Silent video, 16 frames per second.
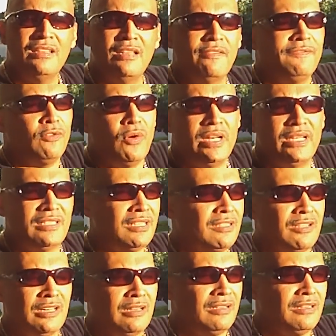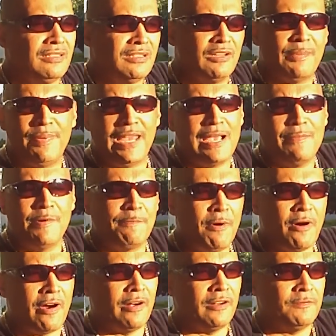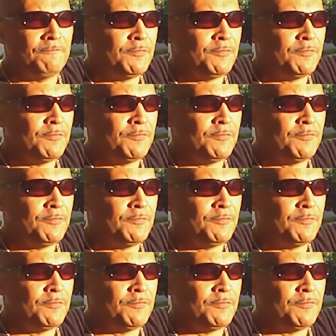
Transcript: then Floyd is just gonna he's gonna pick him apart.